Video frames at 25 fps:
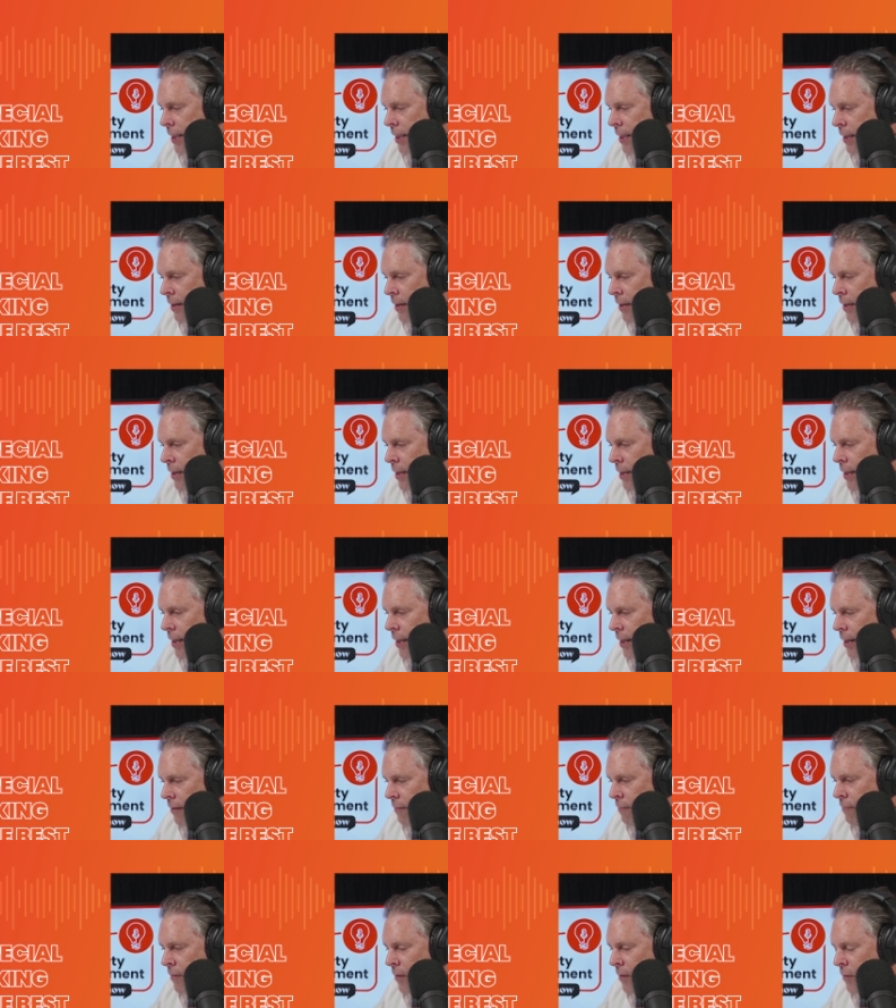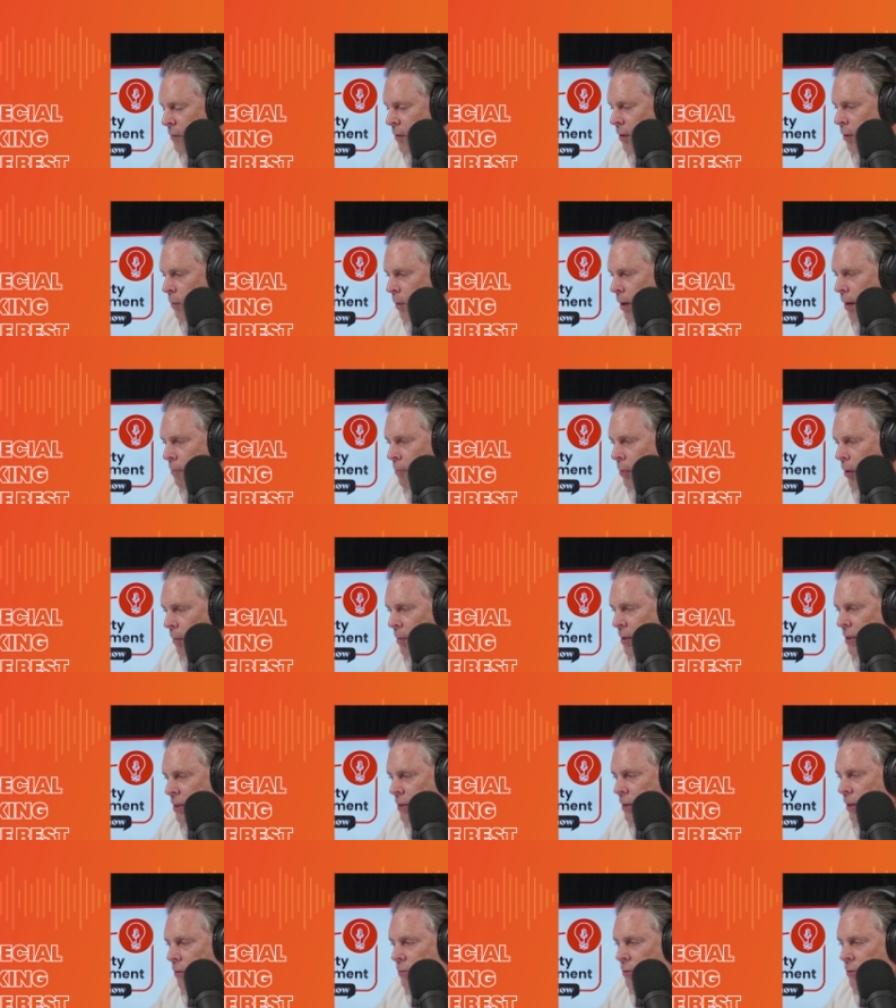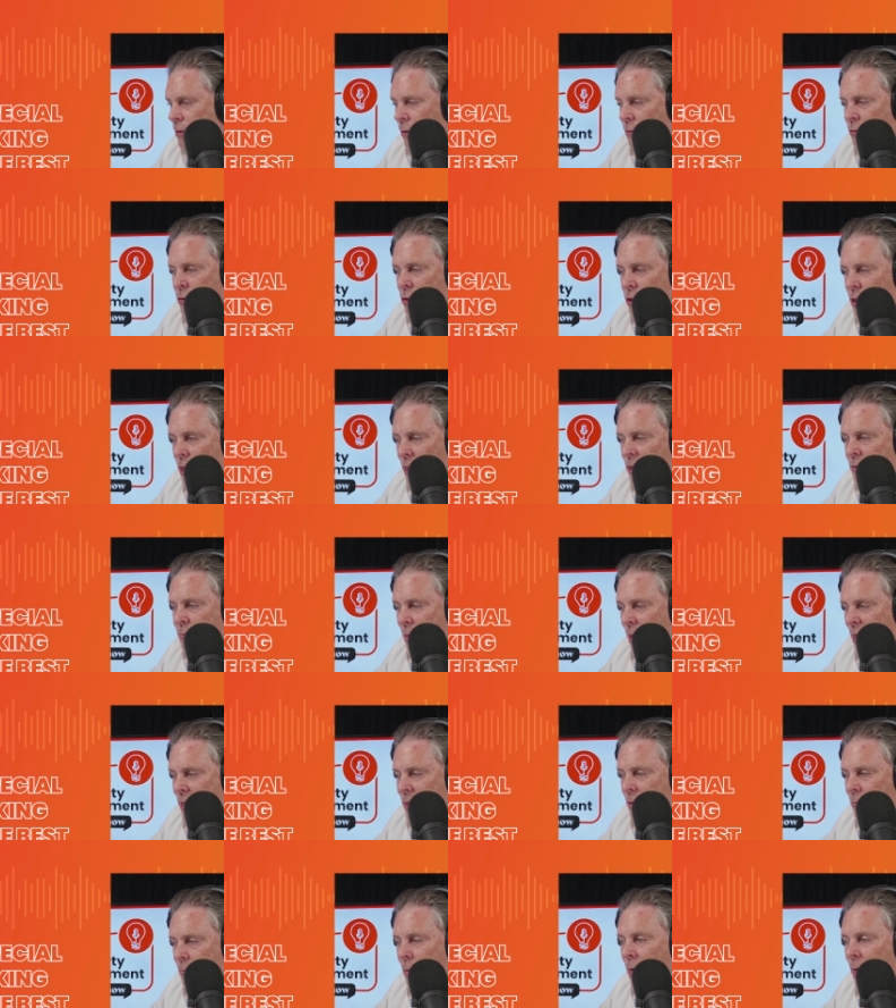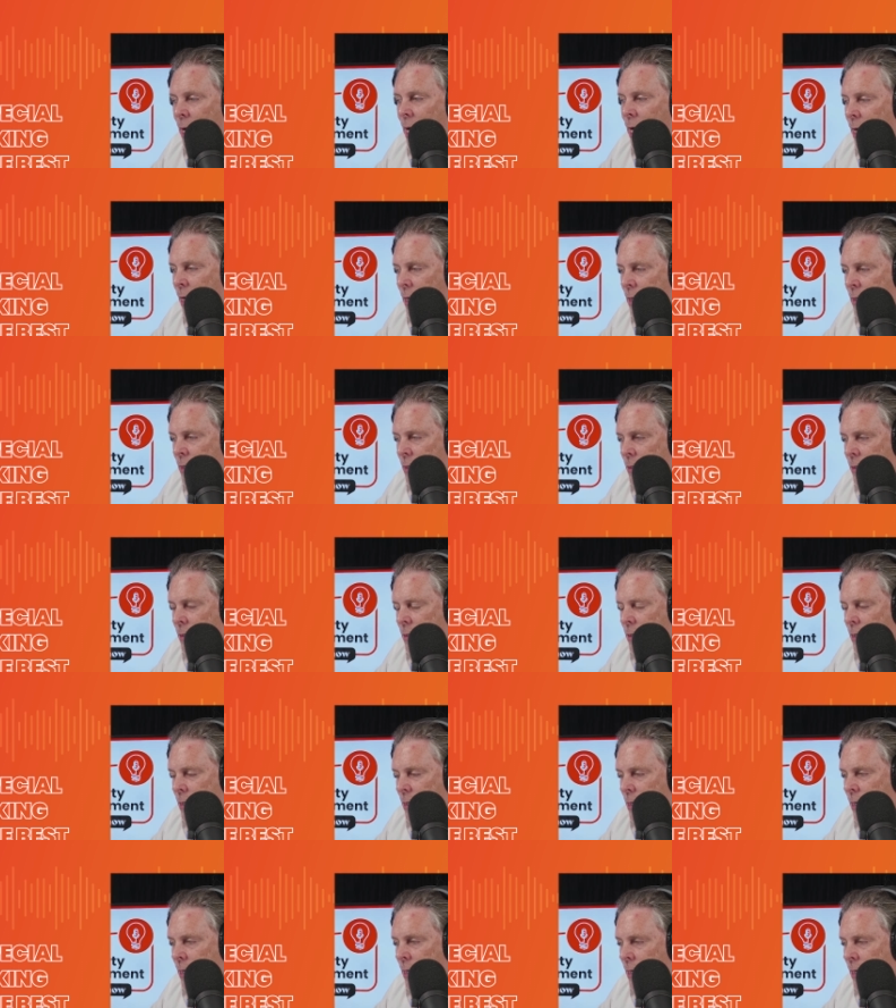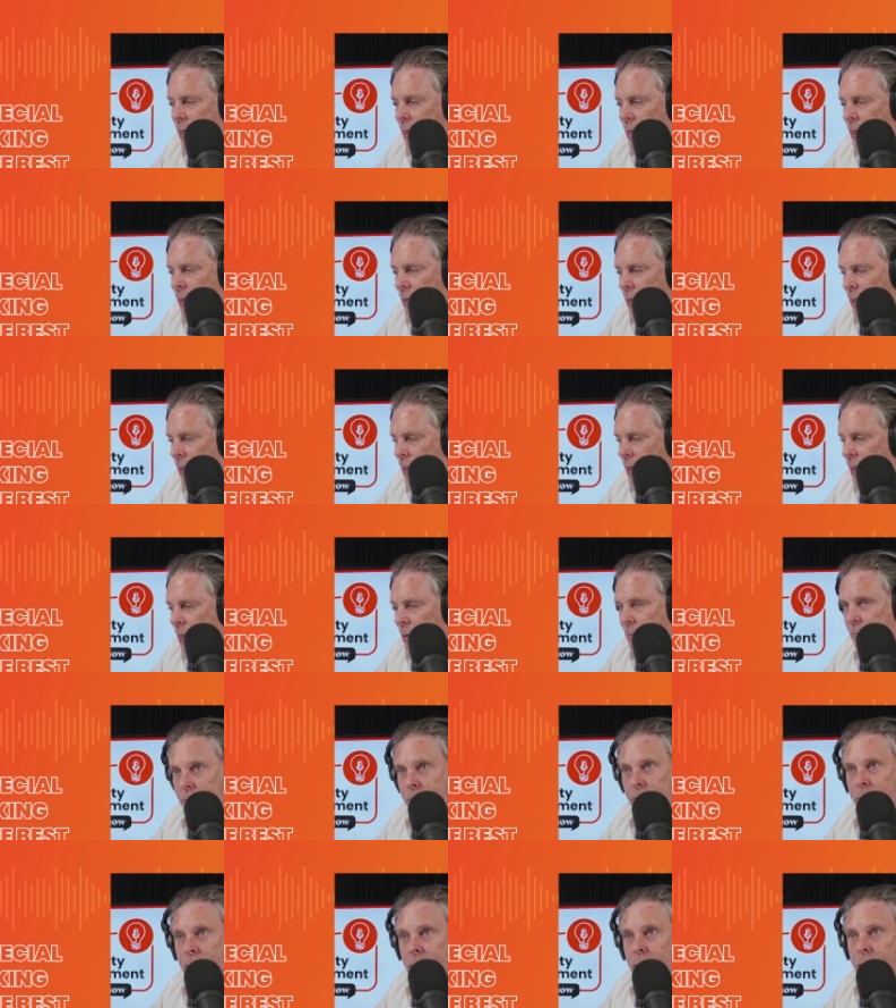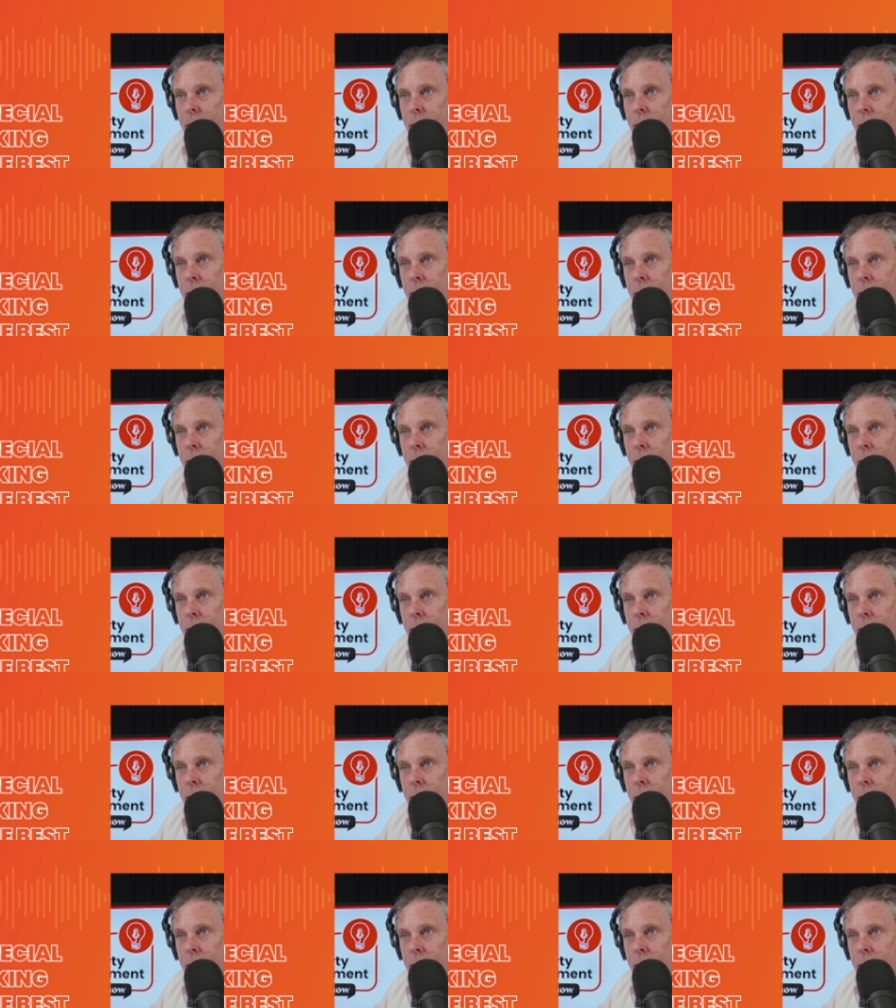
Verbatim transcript: there. Uh, 51 properties sold, so just made the mark uh, in um,